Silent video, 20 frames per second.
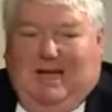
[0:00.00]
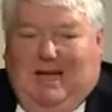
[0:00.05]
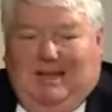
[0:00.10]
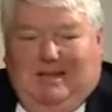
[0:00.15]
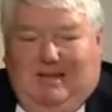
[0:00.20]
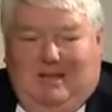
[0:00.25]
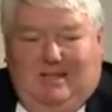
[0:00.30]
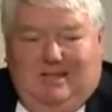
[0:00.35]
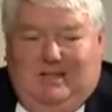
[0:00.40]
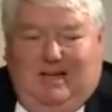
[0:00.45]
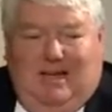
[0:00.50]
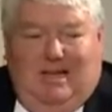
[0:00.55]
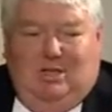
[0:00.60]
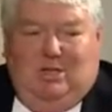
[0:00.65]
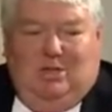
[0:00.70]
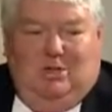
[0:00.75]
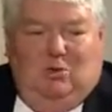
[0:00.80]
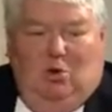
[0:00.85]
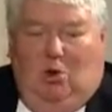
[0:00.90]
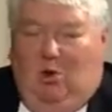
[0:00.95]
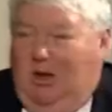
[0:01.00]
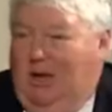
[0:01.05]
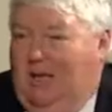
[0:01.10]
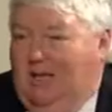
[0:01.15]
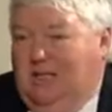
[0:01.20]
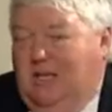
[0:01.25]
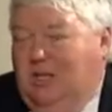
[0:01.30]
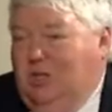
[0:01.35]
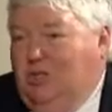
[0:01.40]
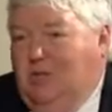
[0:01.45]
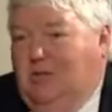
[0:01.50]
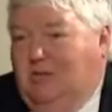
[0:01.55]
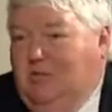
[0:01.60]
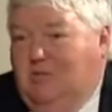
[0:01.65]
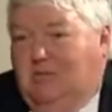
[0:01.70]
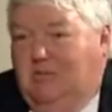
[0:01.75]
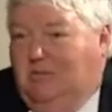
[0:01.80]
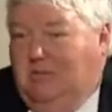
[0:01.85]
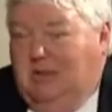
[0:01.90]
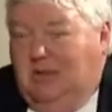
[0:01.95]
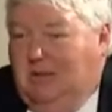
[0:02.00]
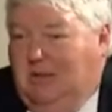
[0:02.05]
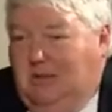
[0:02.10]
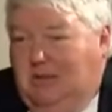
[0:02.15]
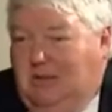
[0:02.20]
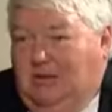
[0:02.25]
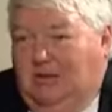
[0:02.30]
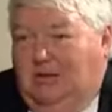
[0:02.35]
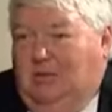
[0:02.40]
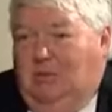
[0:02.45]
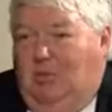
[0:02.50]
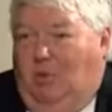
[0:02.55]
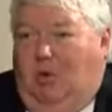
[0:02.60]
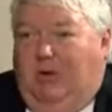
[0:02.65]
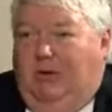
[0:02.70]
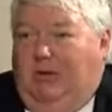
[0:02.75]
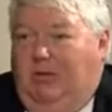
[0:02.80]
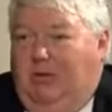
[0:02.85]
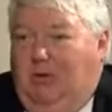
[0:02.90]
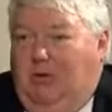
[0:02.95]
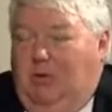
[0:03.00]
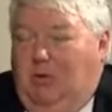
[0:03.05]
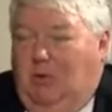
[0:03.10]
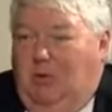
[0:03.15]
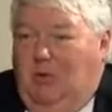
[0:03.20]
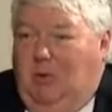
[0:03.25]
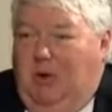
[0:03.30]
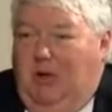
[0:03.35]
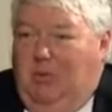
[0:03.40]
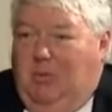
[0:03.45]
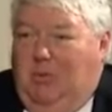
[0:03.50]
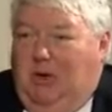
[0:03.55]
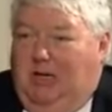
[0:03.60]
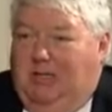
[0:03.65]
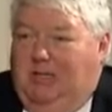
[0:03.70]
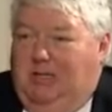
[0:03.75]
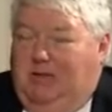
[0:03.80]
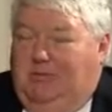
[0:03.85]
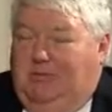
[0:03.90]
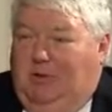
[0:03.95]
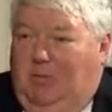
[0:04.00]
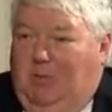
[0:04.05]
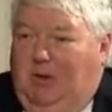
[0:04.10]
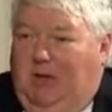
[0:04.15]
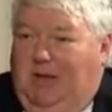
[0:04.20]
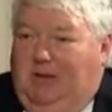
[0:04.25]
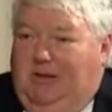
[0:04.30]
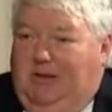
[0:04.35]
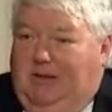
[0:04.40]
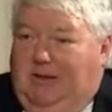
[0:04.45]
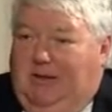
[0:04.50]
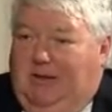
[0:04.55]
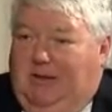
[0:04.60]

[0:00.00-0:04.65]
Candidate selection, organisation, what? The way the party is formulated?